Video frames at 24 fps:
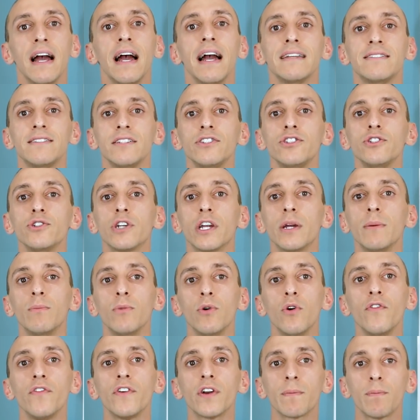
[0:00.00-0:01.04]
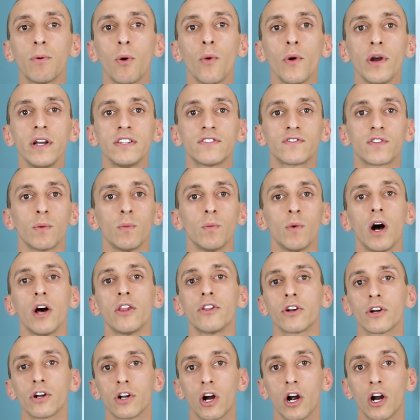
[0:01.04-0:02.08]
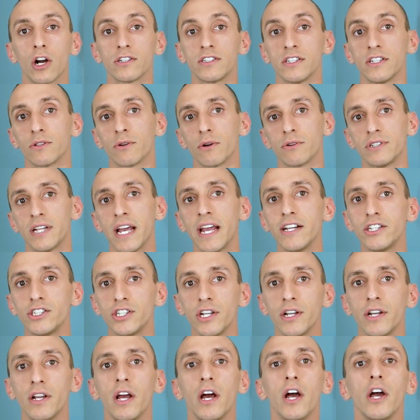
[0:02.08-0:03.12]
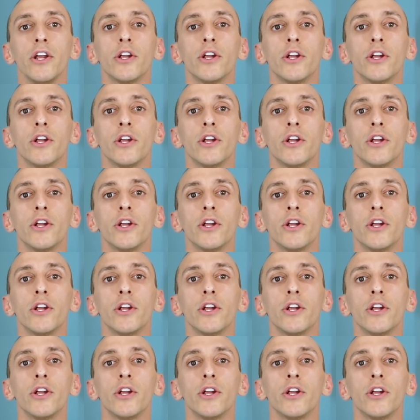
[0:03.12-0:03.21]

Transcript: and since you can move your points from other cards in the rotation,